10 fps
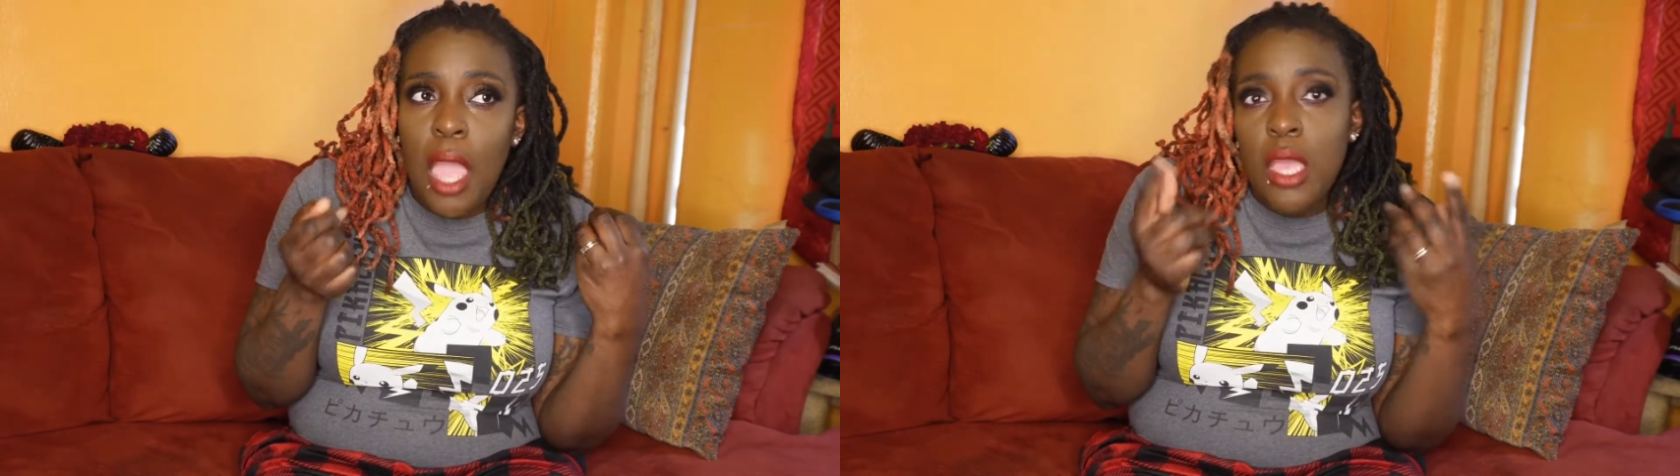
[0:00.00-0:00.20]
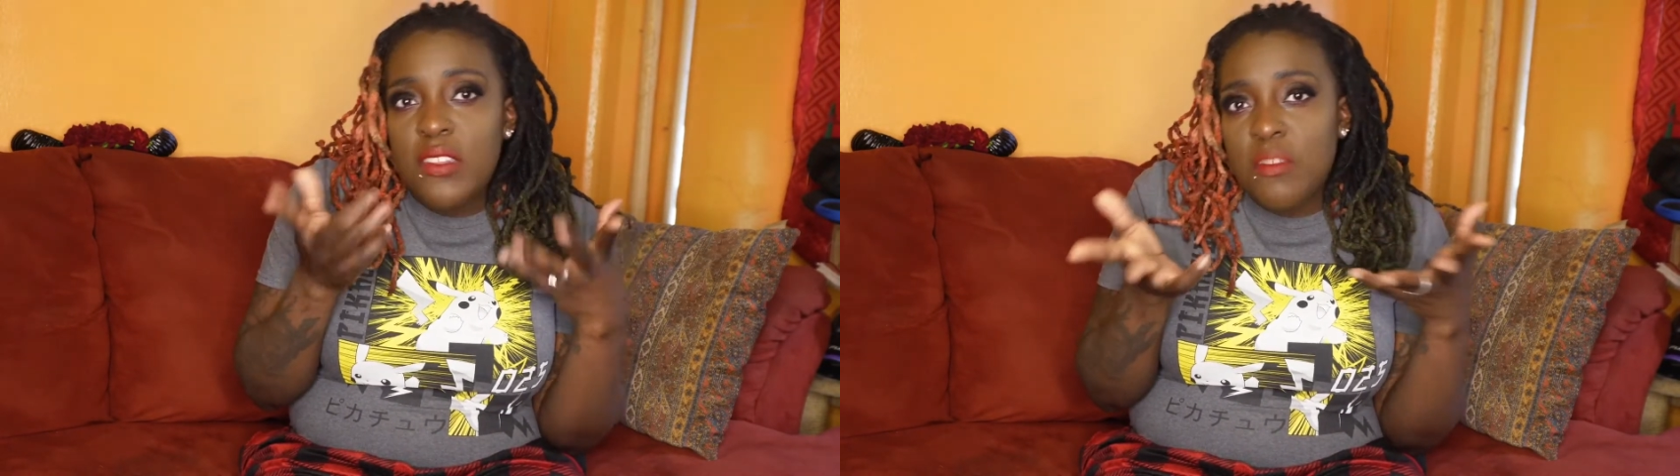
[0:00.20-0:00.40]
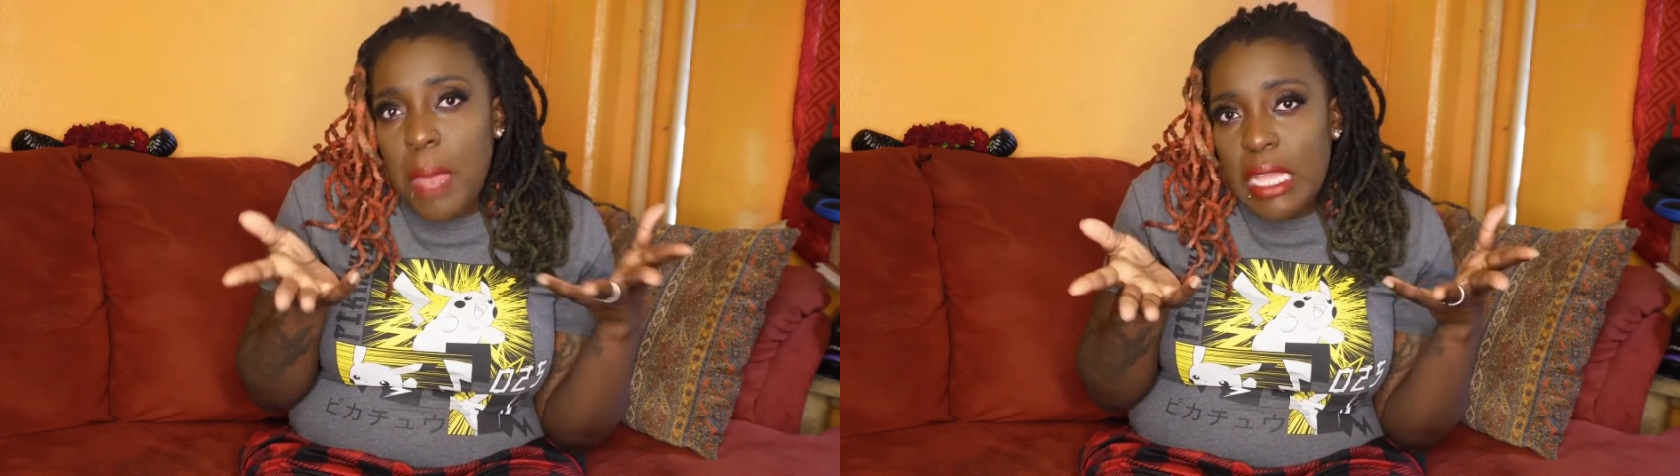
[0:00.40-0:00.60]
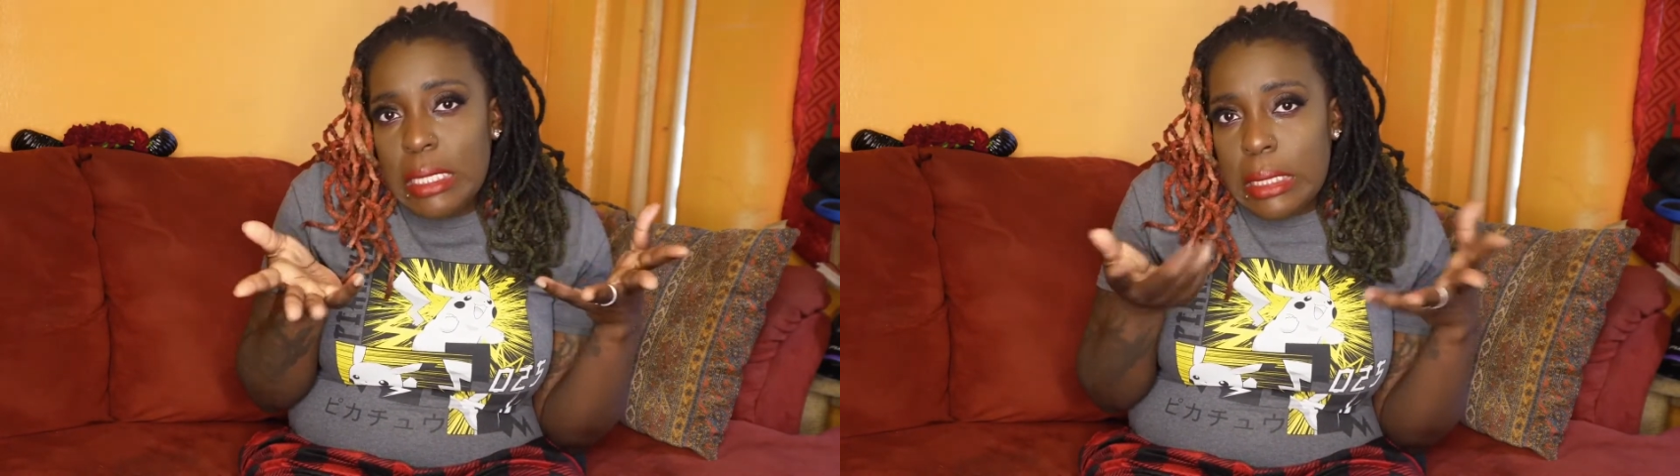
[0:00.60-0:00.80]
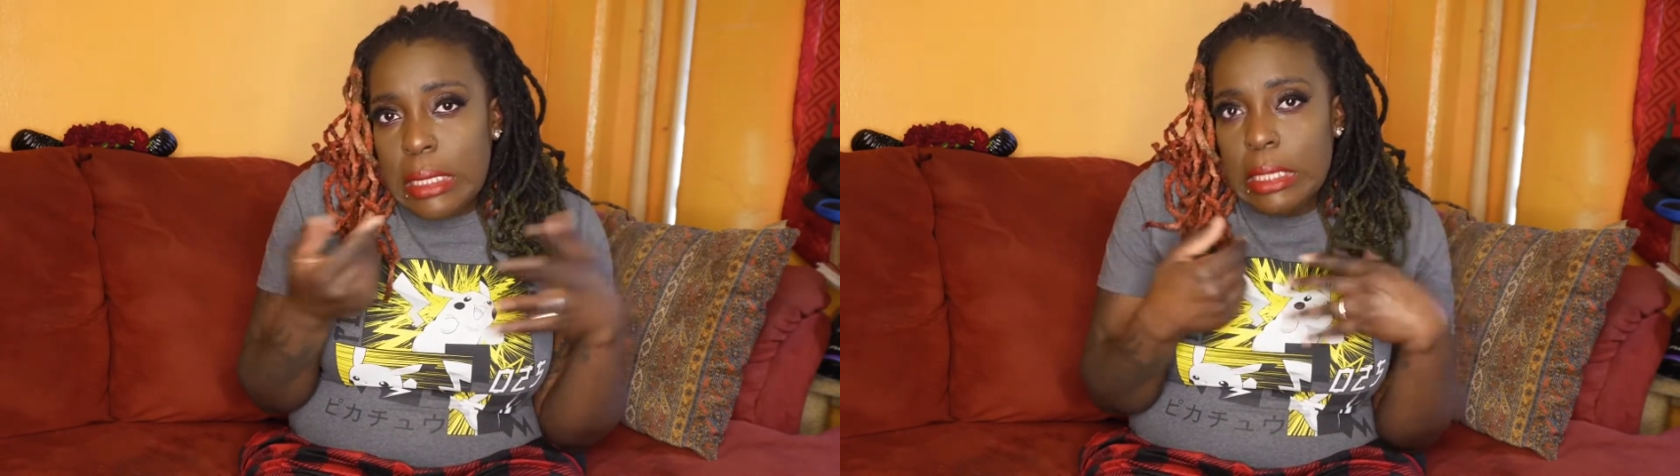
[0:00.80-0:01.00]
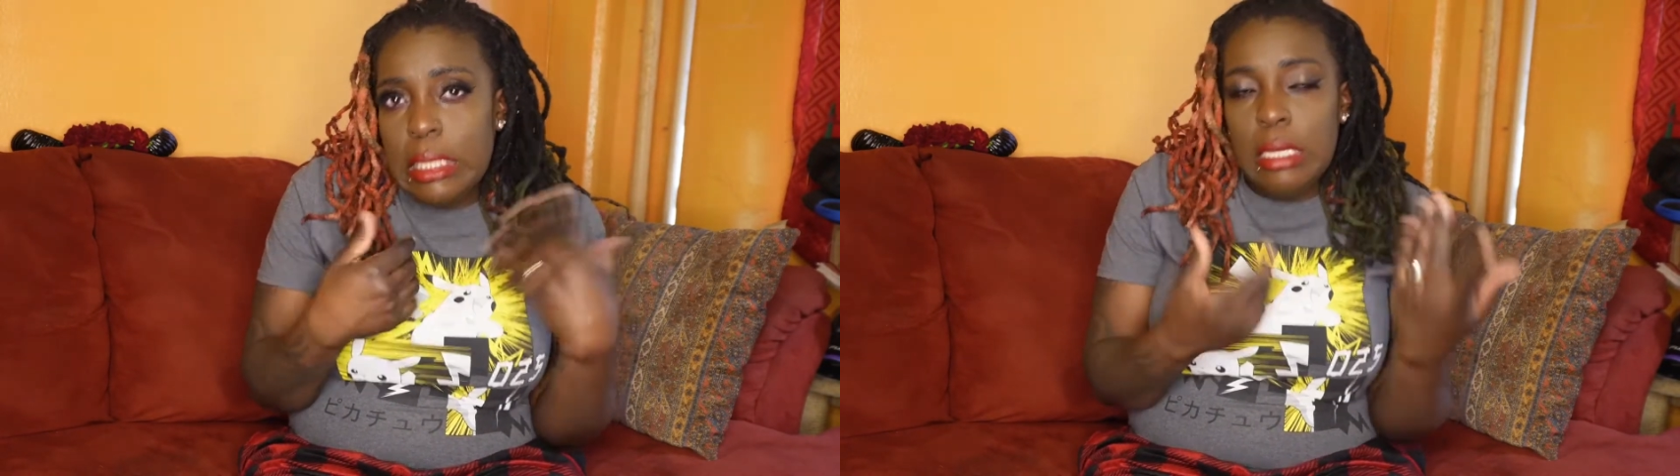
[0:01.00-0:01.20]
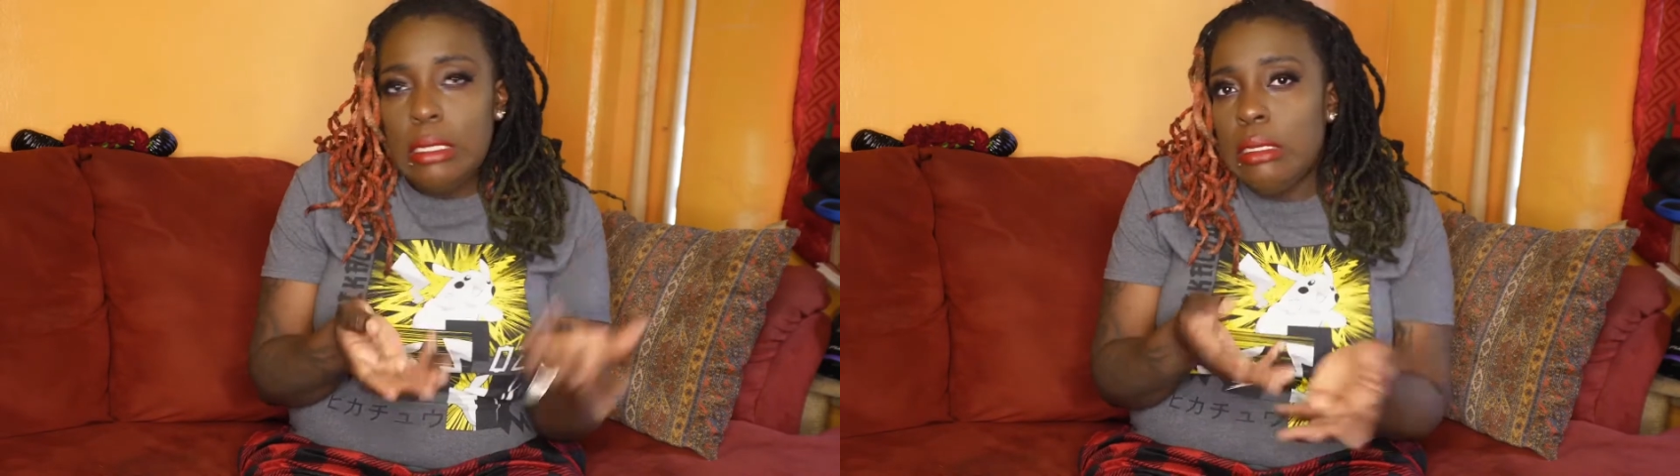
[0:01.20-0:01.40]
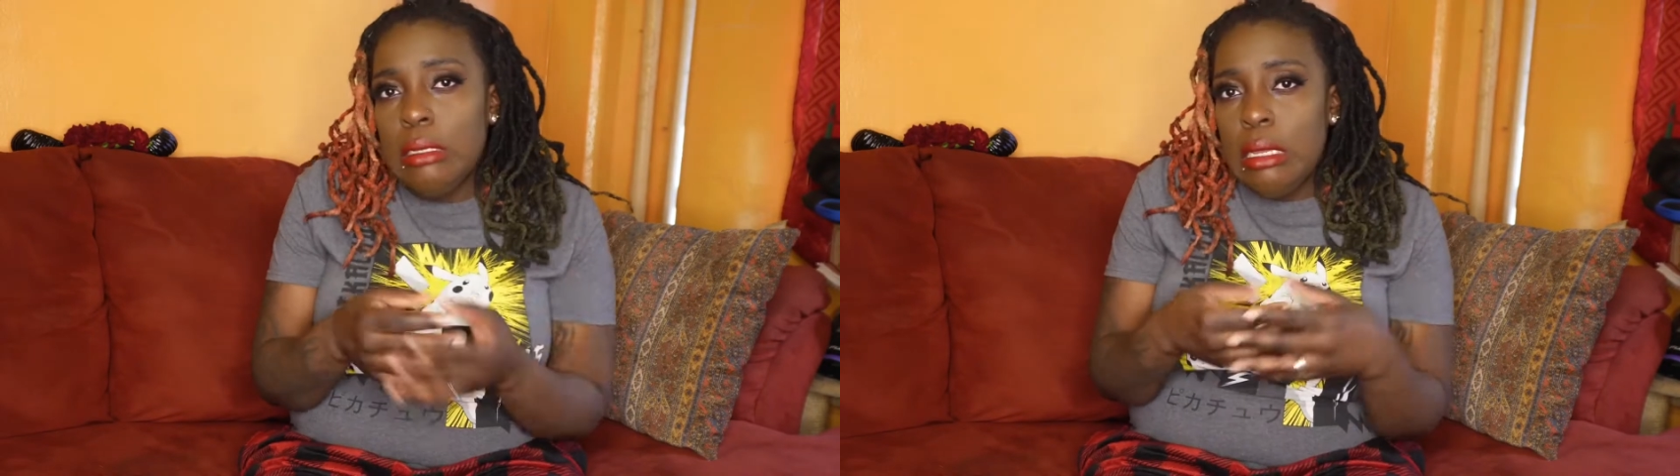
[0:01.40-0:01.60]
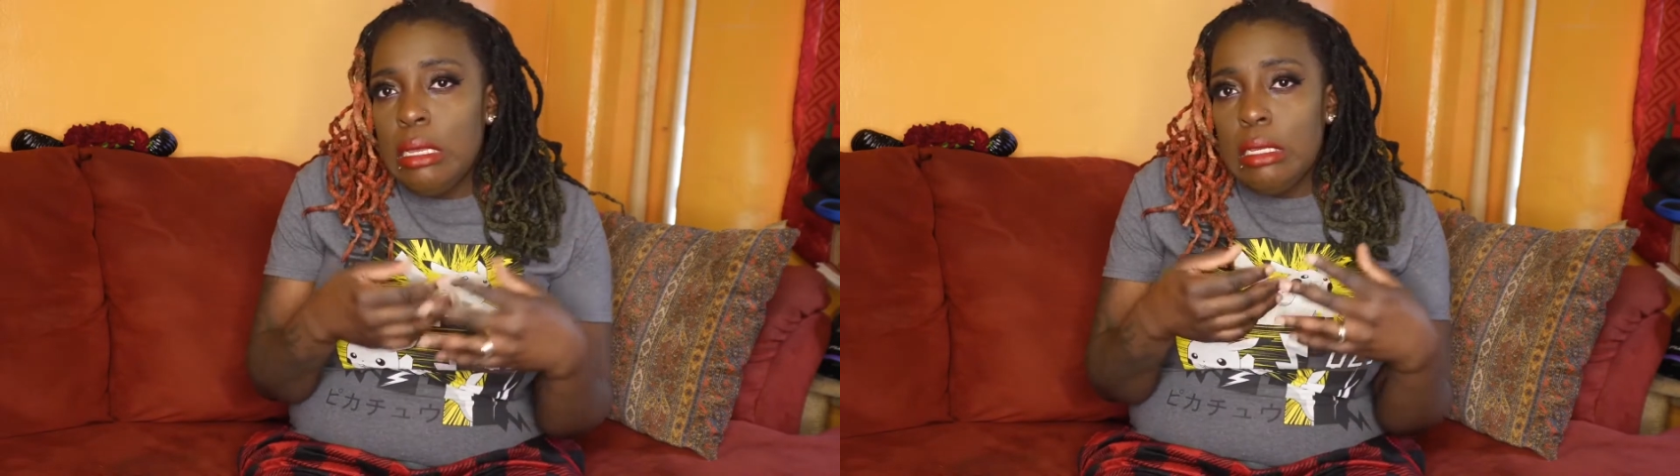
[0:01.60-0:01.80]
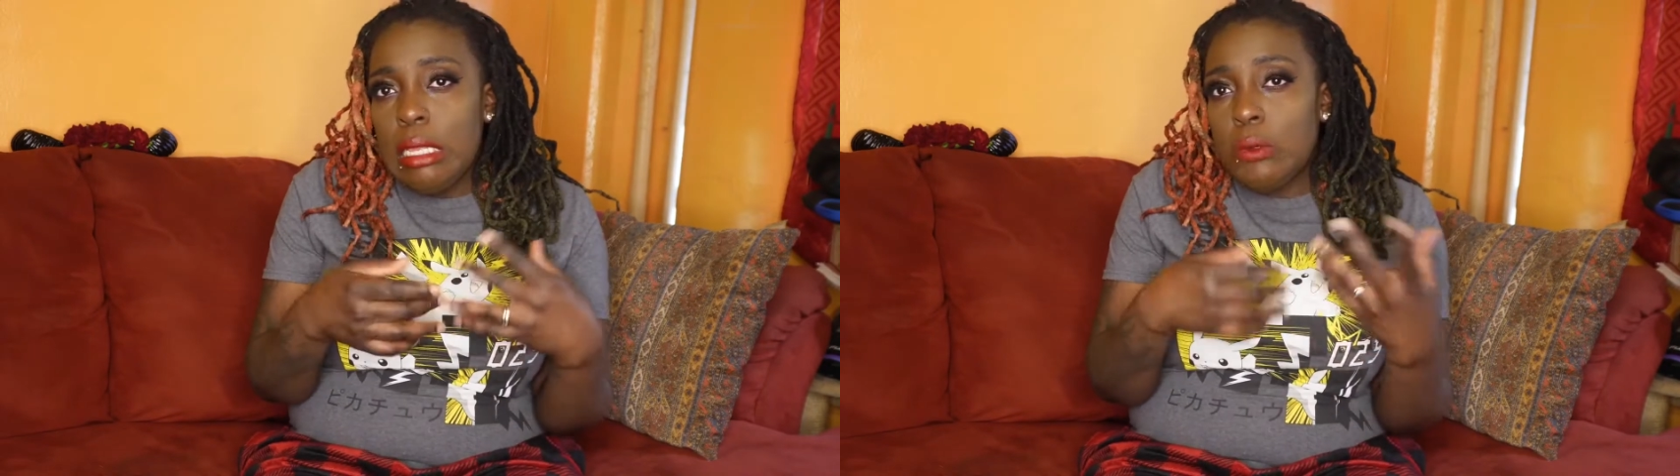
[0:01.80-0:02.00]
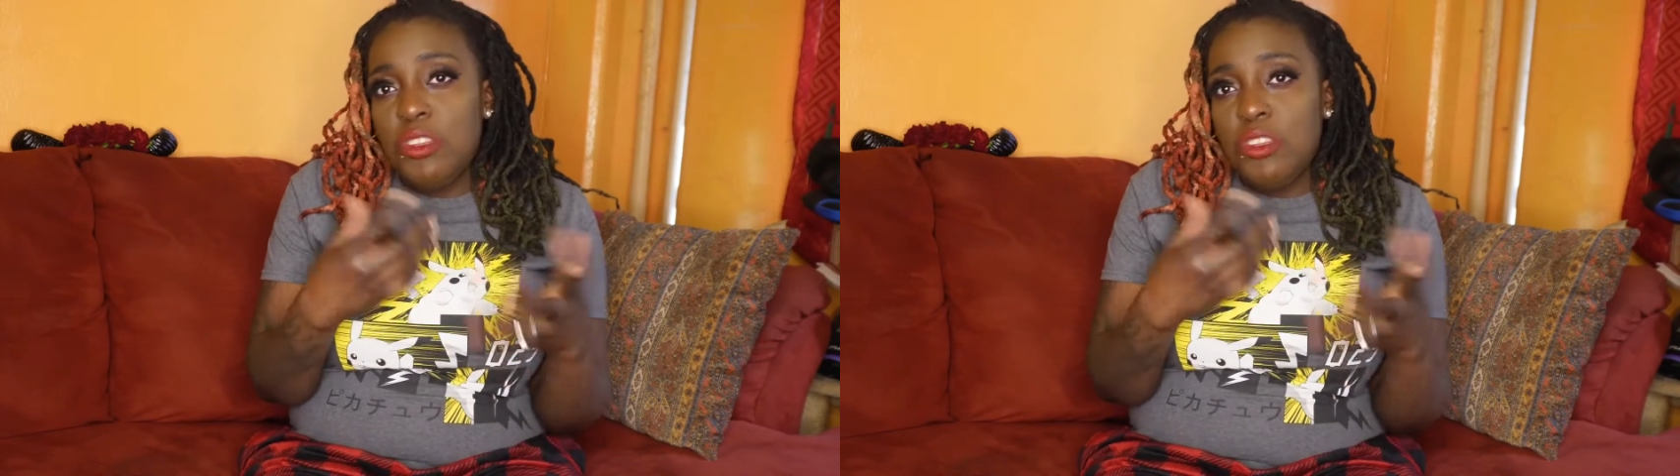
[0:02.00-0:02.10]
spice, a little